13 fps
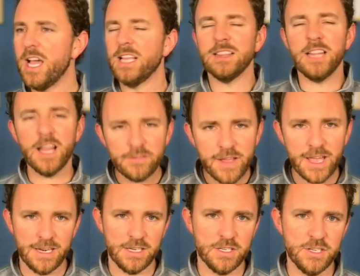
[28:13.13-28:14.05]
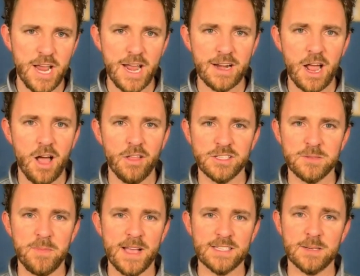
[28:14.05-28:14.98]
Love getting to chat college
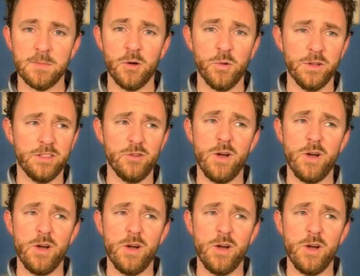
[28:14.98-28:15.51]
basketball with you.